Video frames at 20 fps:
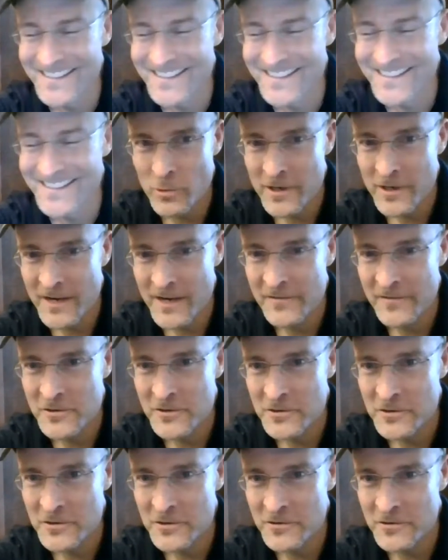of work have you
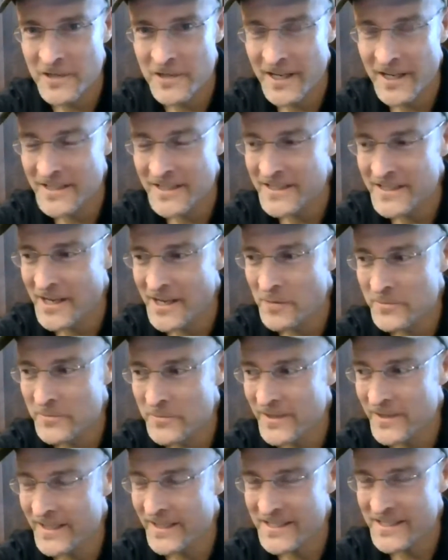two done to help
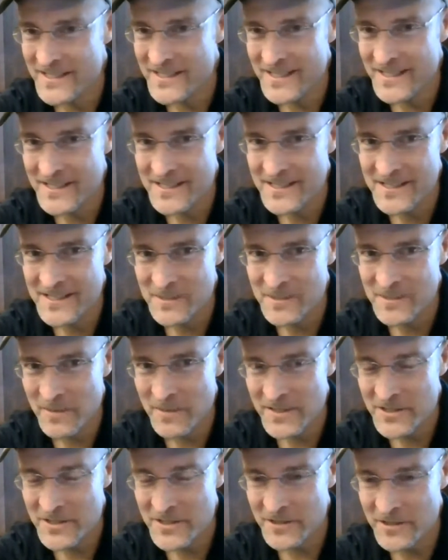things this
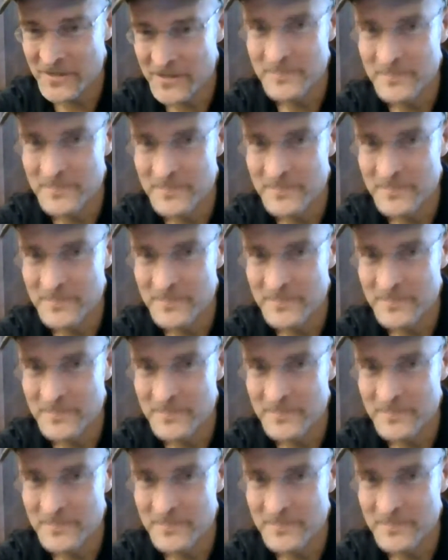semester?